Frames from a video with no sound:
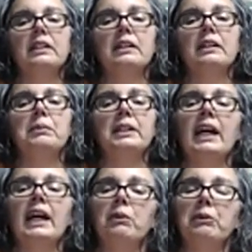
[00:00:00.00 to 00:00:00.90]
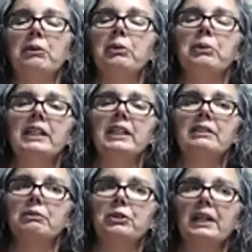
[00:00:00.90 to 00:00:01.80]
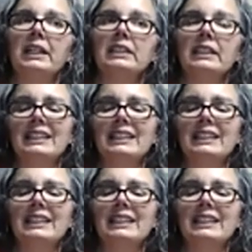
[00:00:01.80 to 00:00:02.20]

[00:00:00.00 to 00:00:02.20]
But now, but we can translate